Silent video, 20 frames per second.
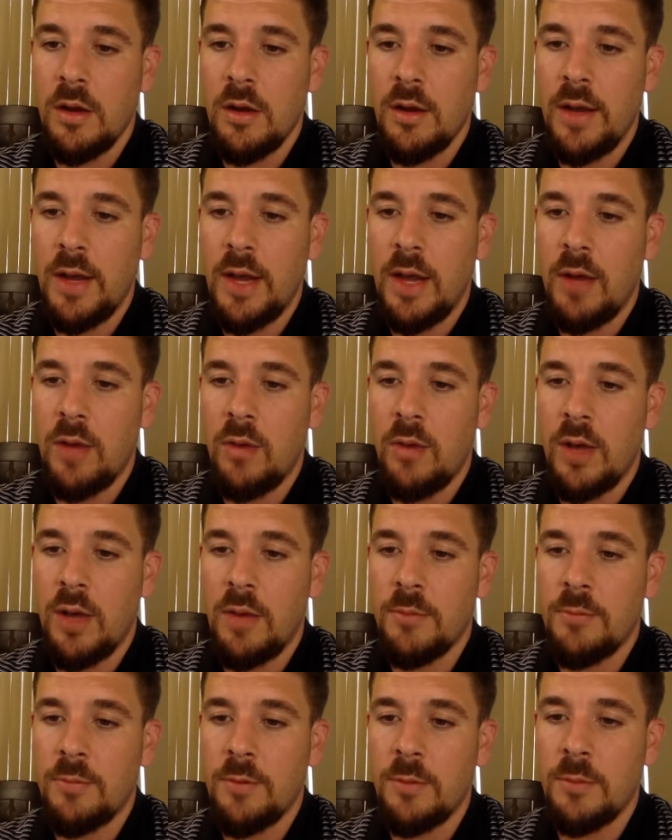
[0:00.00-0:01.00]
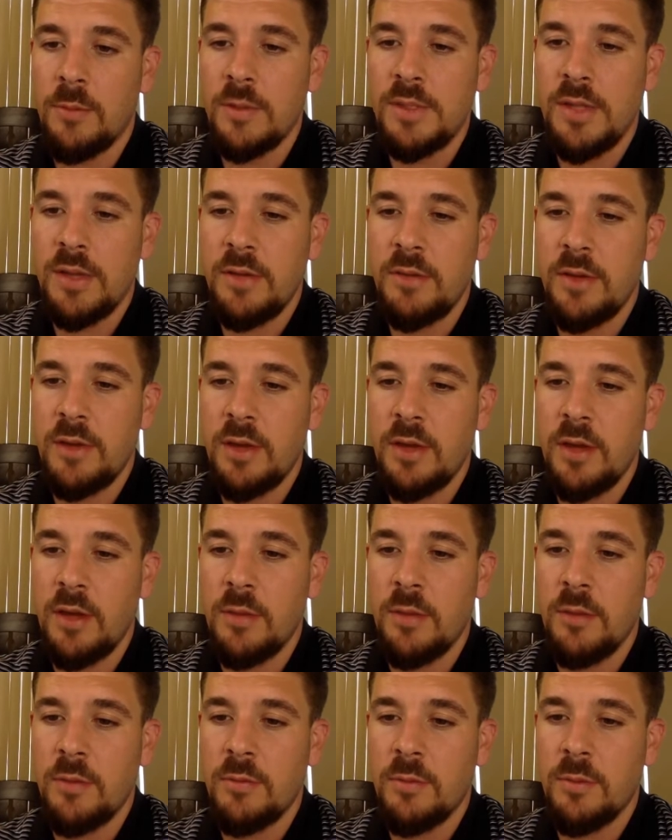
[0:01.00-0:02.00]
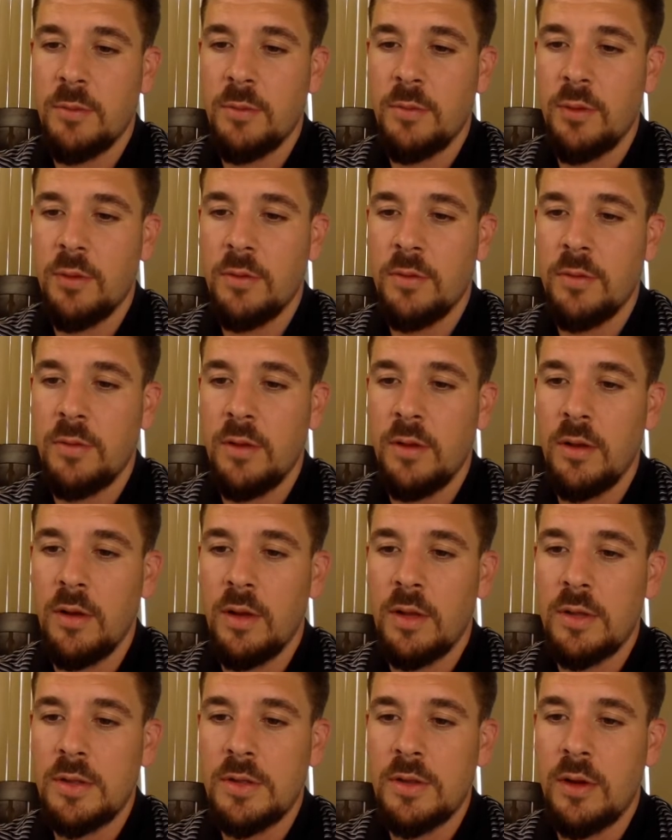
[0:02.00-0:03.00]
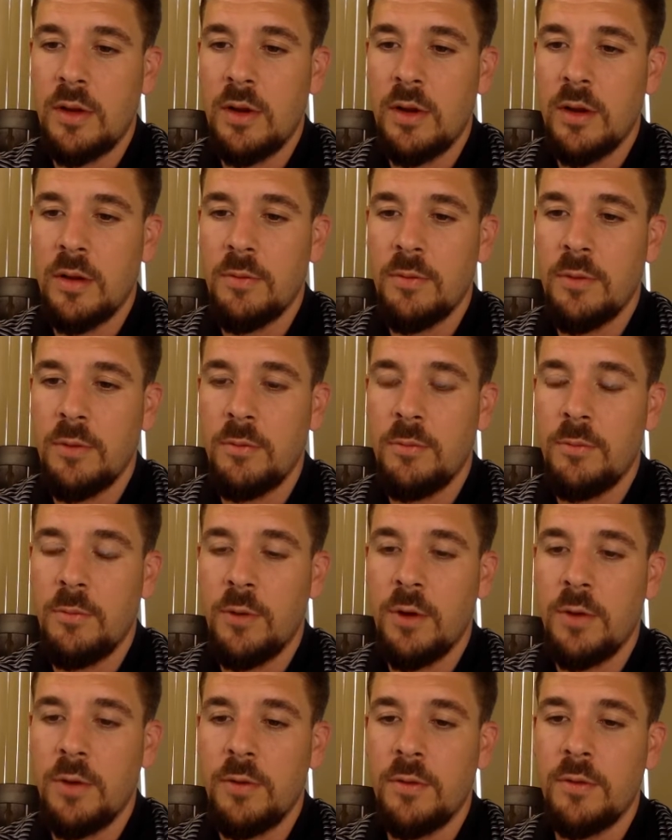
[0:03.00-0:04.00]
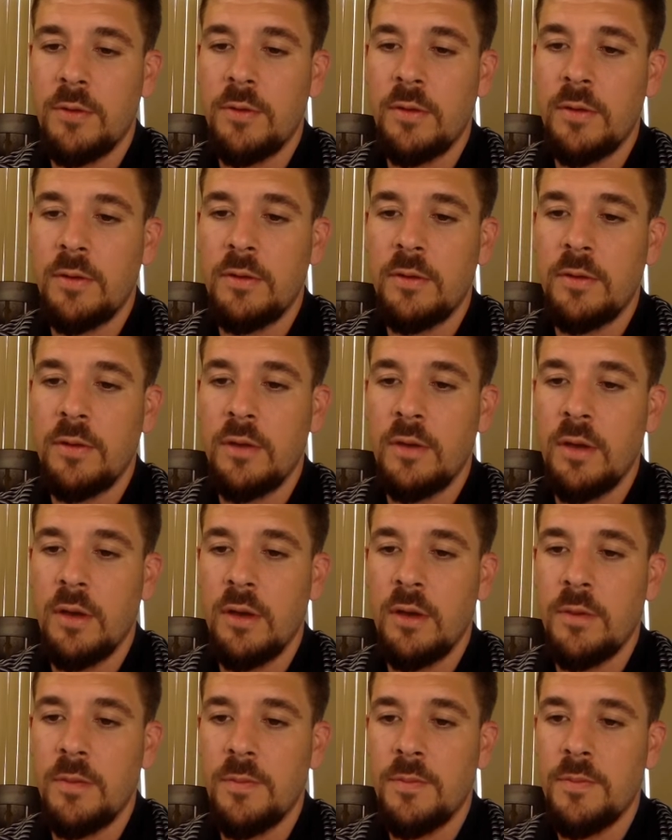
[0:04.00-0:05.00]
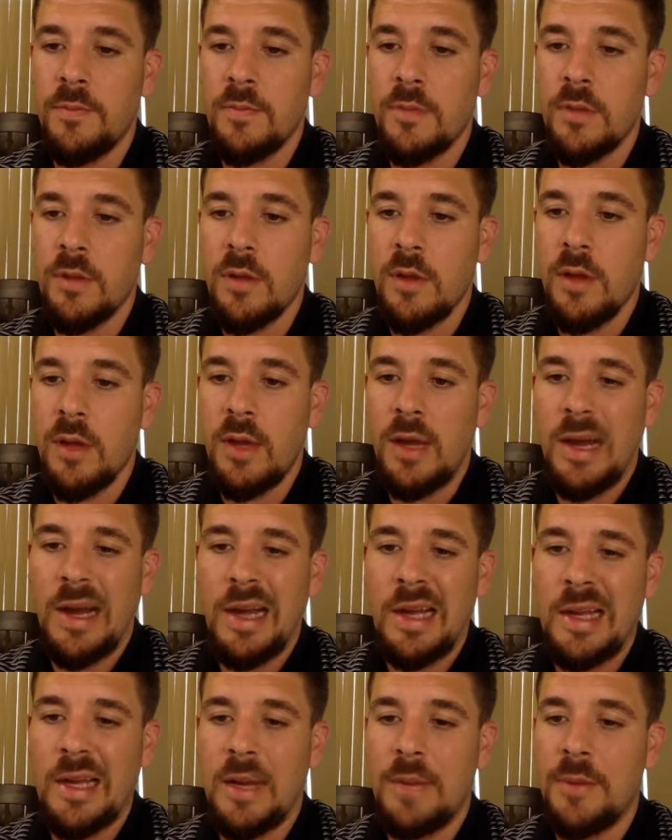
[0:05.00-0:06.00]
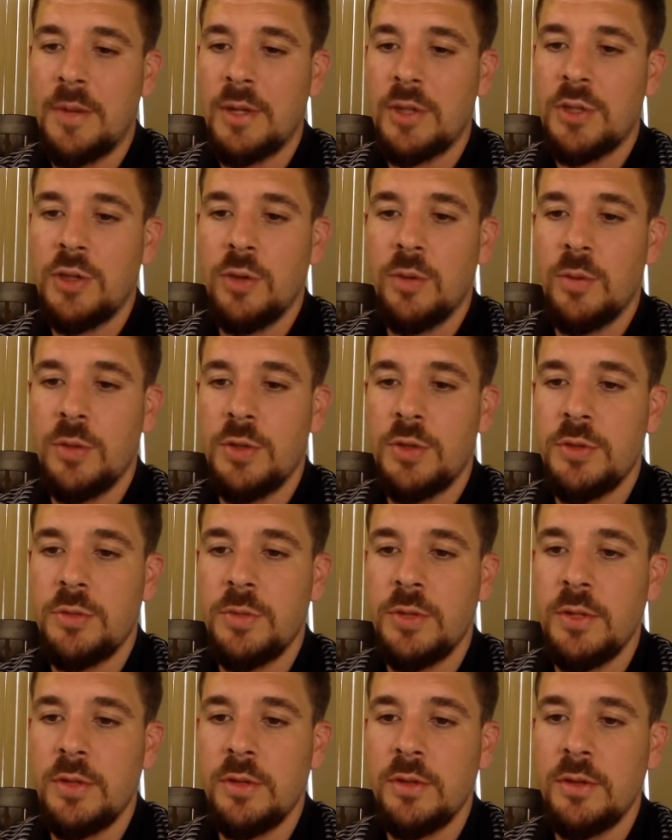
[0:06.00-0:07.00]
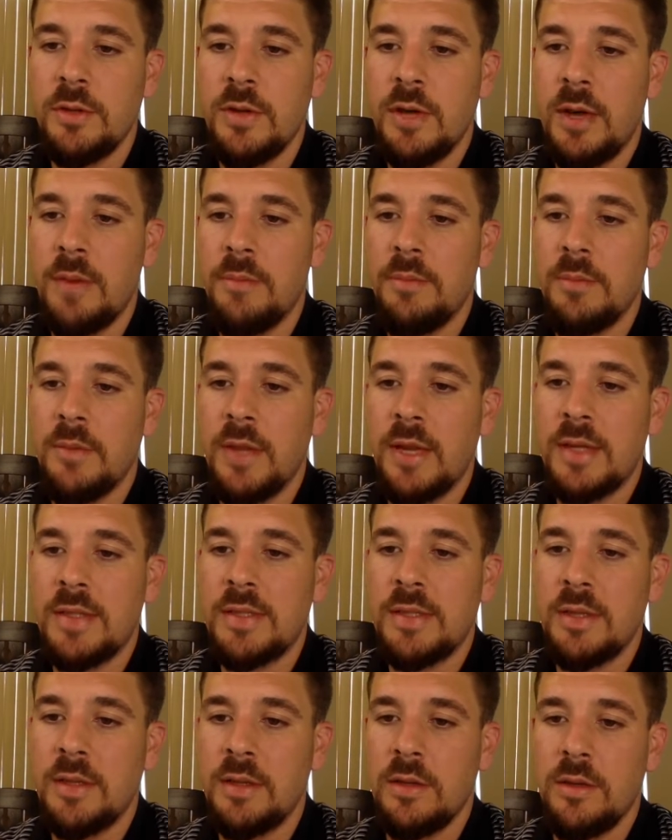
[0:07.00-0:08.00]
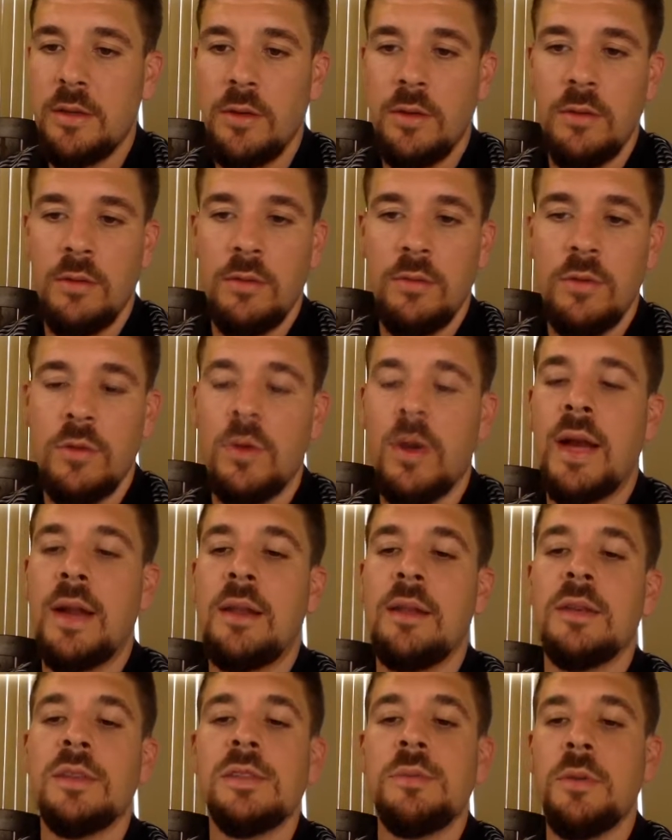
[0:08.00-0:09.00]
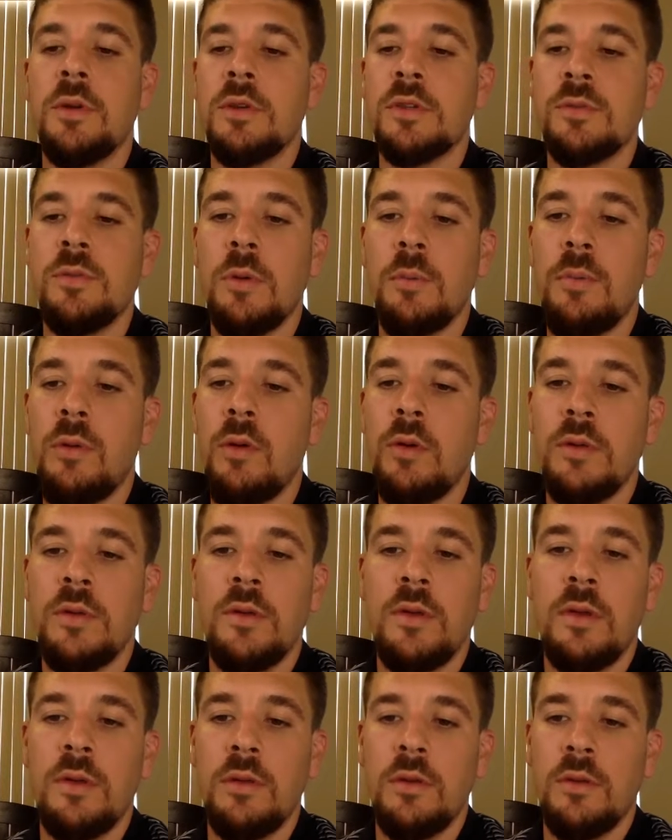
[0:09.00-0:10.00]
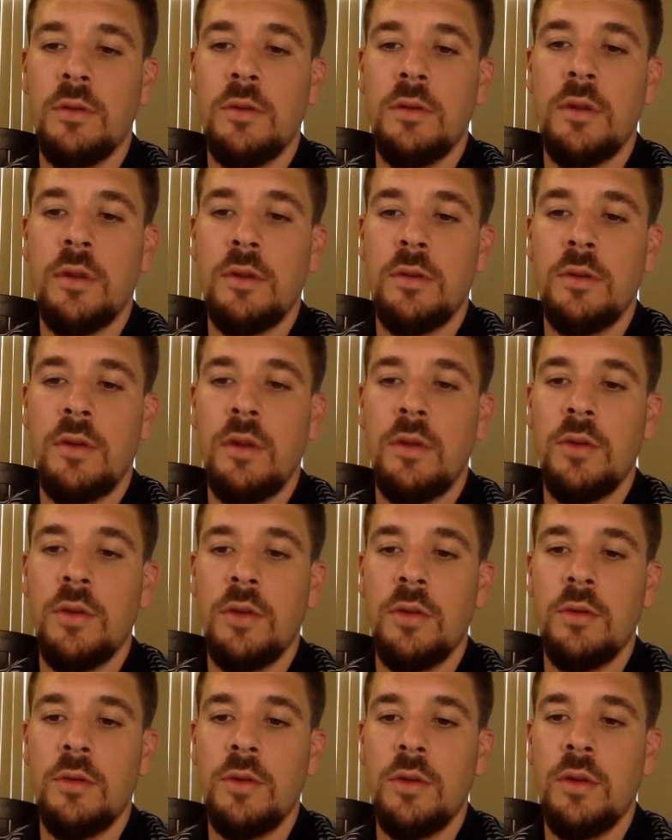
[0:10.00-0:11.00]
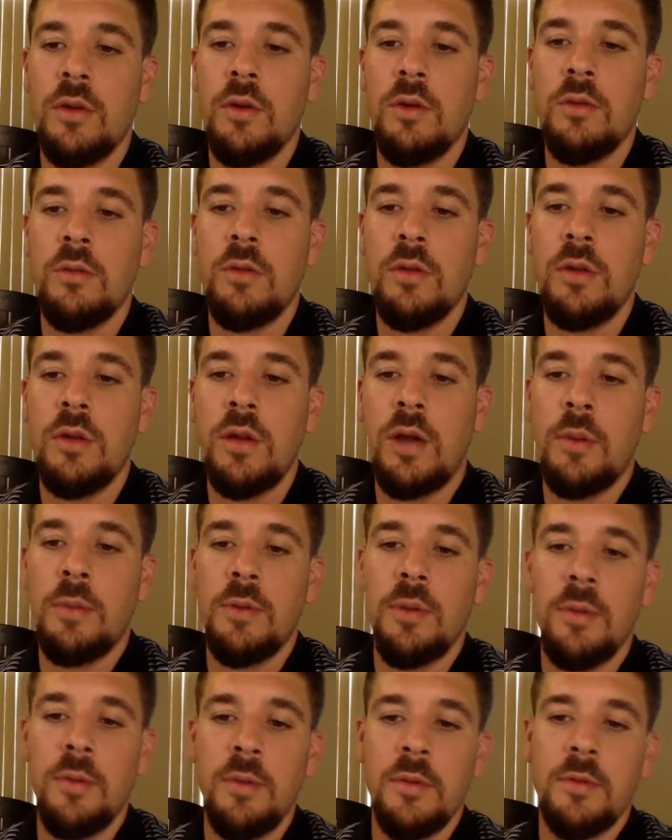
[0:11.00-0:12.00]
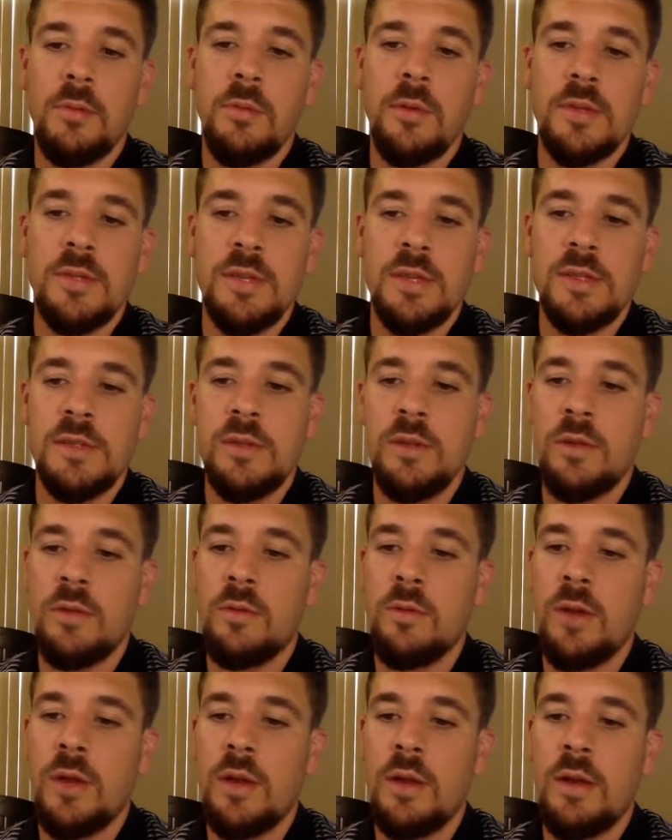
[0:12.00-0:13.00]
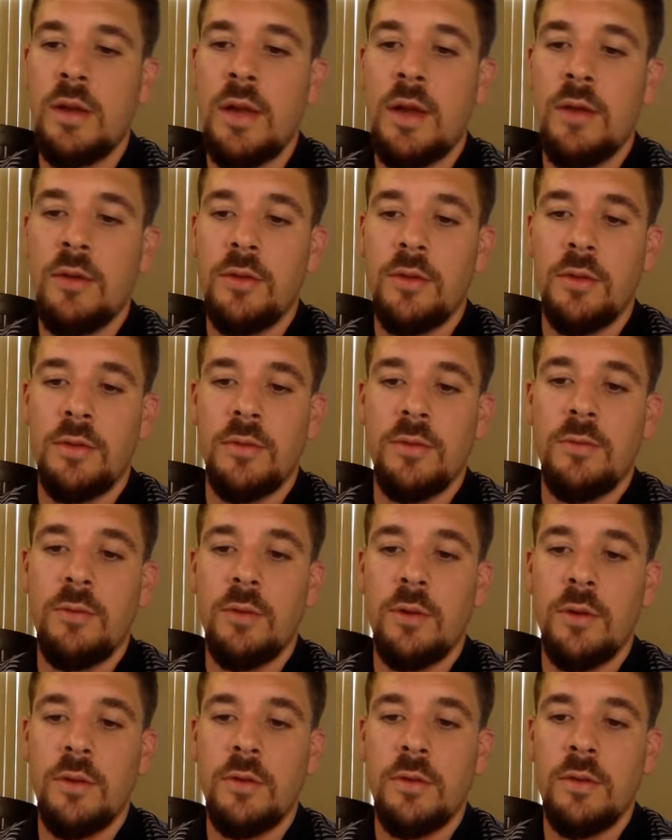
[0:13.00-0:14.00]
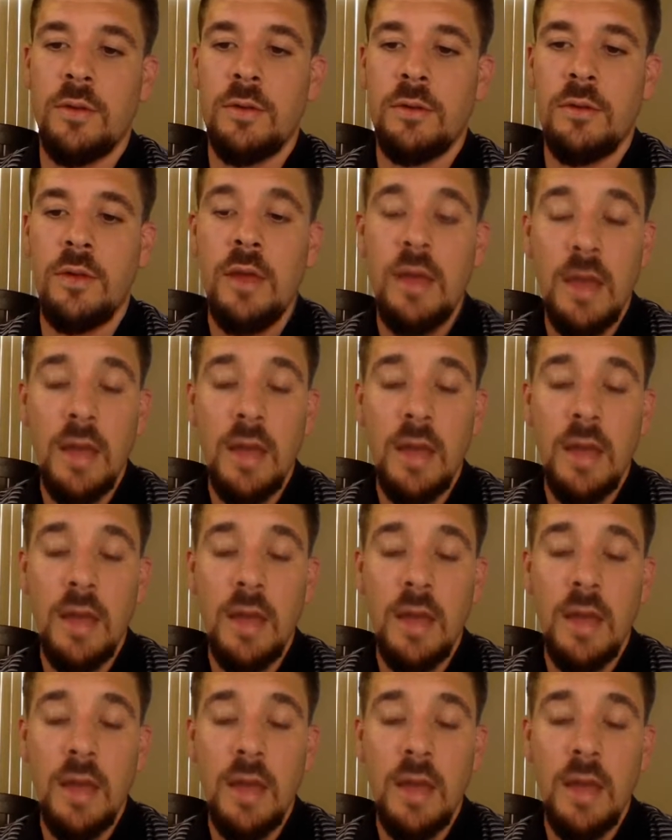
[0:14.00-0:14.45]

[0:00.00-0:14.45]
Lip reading: Now I'm from receiving email from Pulte. Lots are from 40 to 60K. I'm not sure what you mean. I'm guessing you had an experience with Pulte and they're telling you, lot premiums were 60 to 80, now there's 40 to 60.